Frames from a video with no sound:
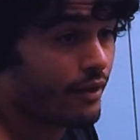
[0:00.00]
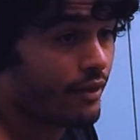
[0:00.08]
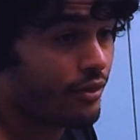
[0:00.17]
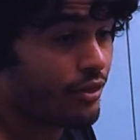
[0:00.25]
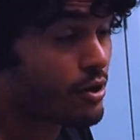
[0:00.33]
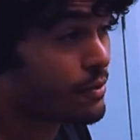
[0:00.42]

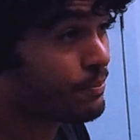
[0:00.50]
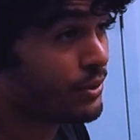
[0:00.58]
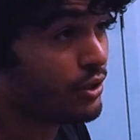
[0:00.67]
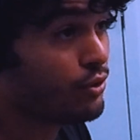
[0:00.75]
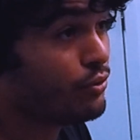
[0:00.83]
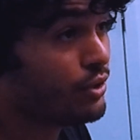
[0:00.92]

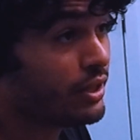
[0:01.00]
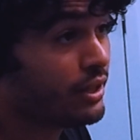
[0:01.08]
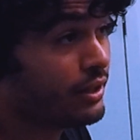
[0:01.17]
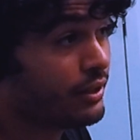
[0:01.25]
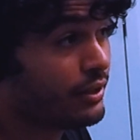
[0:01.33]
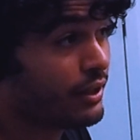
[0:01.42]

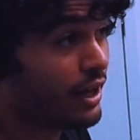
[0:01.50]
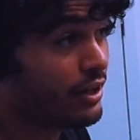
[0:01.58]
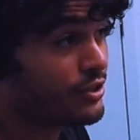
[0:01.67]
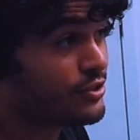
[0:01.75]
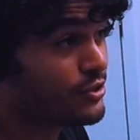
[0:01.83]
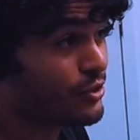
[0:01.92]
therapeutic and
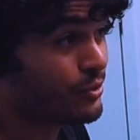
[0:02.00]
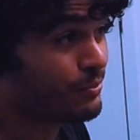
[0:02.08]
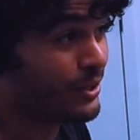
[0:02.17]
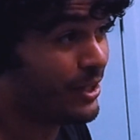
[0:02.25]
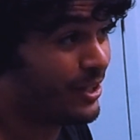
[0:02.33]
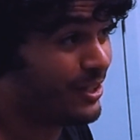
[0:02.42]

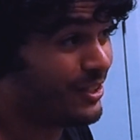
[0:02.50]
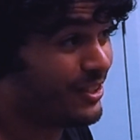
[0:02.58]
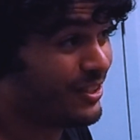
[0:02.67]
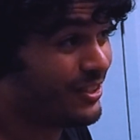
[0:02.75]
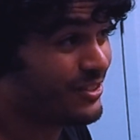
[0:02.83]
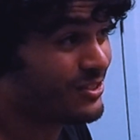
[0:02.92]
disturbing
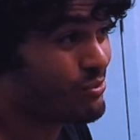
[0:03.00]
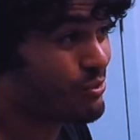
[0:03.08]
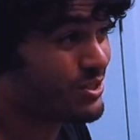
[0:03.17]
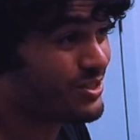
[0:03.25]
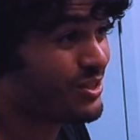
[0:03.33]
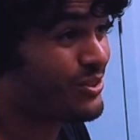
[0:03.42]

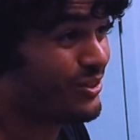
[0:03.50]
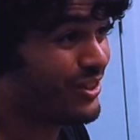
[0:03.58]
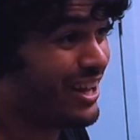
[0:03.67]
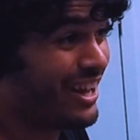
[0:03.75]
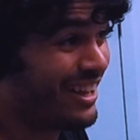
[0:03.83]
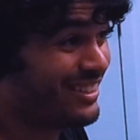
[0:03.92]
towards the third
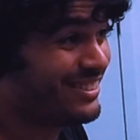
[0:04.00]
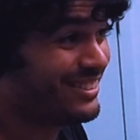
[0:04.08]
act.